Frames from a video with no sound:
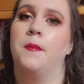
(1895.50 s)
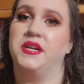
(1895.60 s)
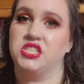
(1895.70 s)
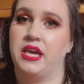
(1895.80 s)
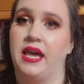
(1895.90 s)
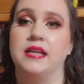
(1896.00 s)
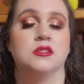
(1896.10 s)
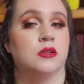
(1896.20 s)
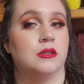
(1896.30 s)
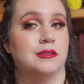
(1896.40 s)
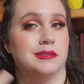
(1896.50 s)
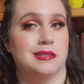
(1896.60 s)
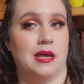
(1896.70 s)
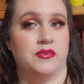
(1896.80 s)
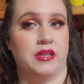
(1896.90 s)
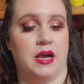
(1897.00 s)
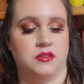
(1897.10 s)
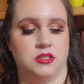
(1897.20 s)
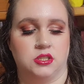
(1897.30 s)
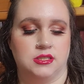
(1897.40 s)
but you can't, so you just definitely
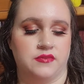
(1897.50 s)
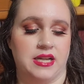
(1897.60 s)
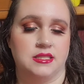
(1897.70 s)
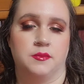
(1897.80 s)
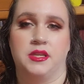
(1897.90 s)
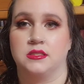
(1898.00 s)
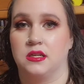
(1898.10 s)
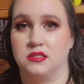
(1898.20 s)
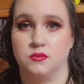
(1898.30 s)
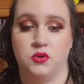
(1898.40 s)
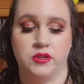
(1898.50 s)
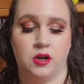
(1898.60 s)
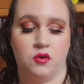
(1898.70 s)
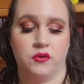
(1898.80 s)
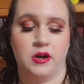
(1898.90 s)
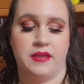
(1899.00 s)
have to just find something that's going to smooth it over.